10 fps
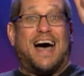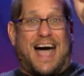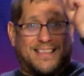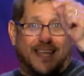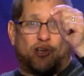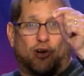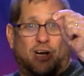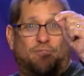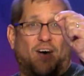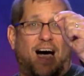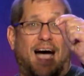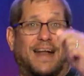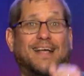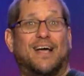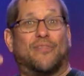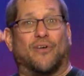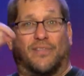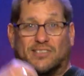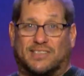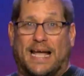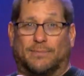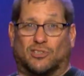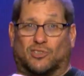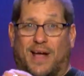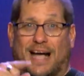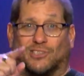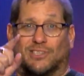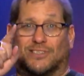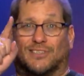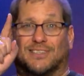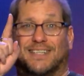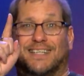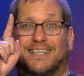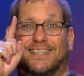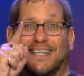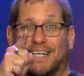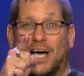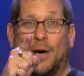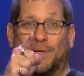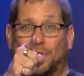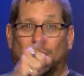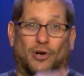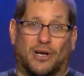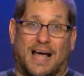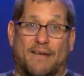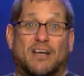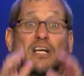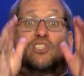I think you're going to find they're the same distractions that come into your life.